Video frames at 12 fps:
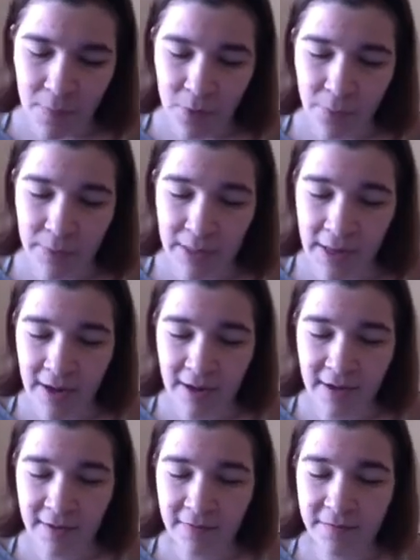we
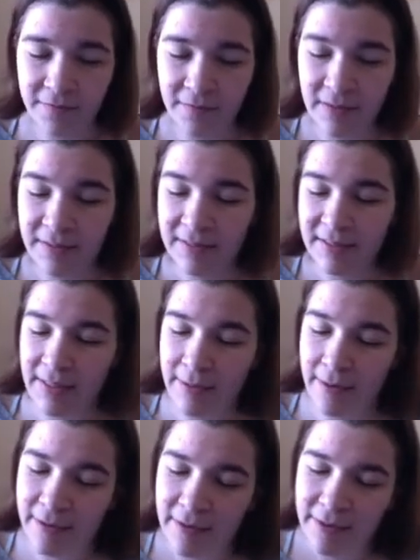have, let's see,
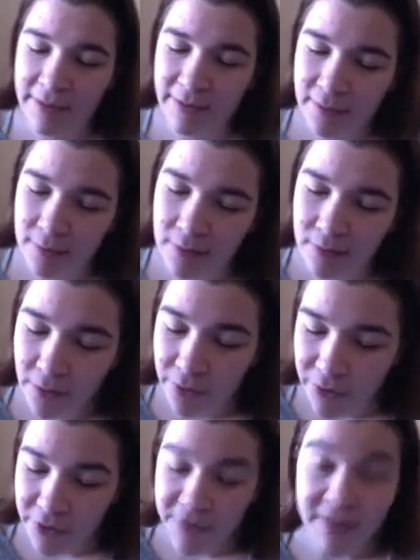on
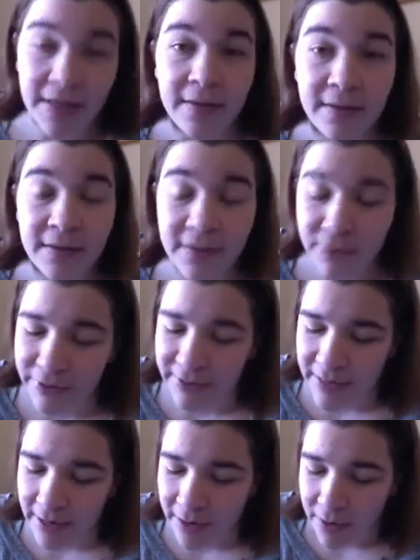this
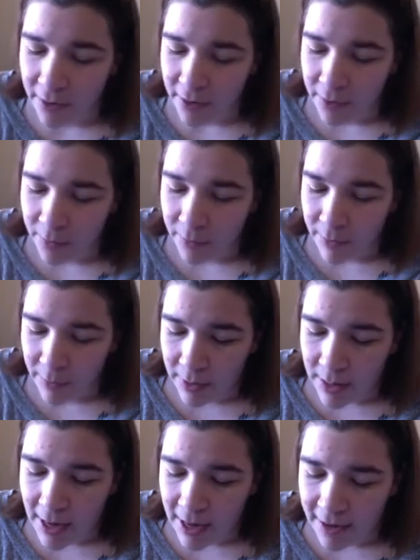Thursday, we will
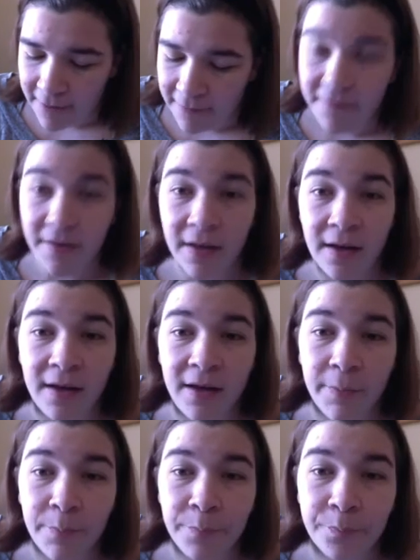have
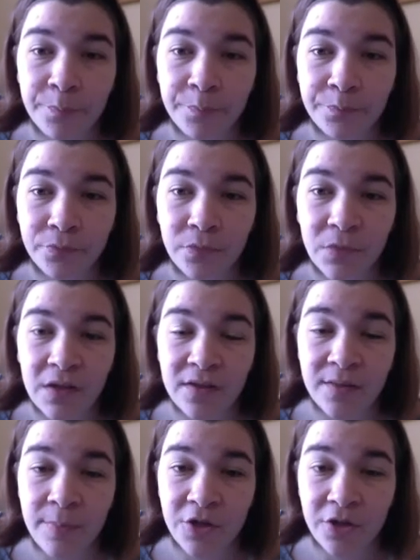a
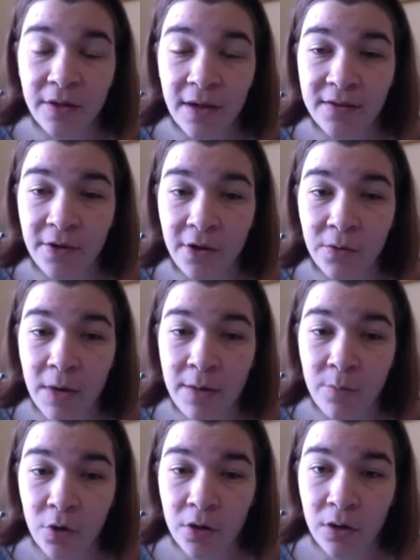special guest on
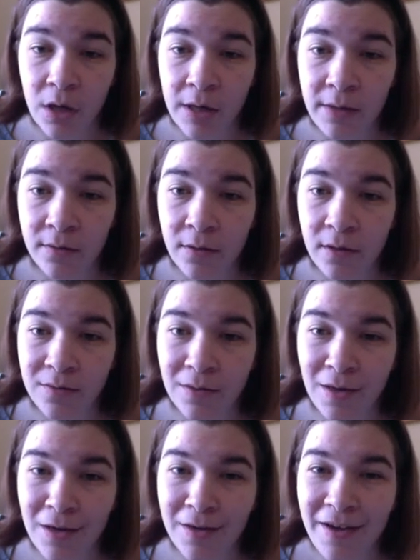Write More Light. That's,
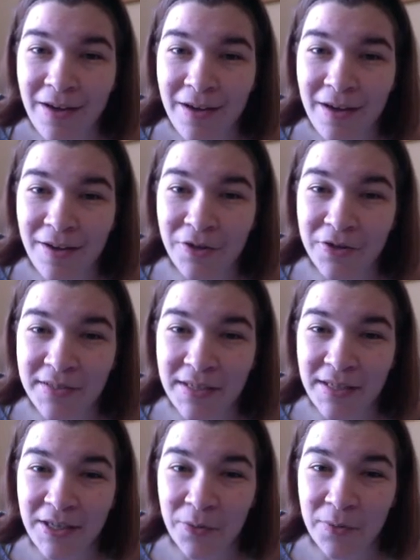again, I know you're
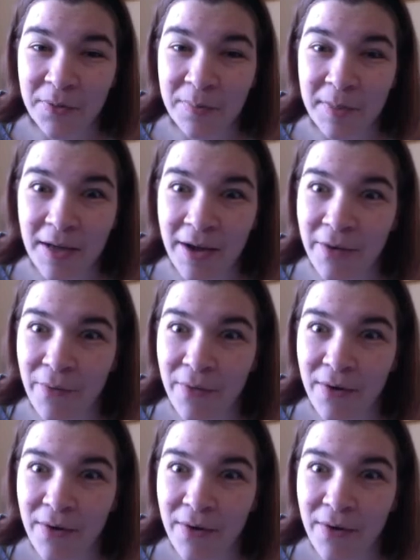sitting here with me now.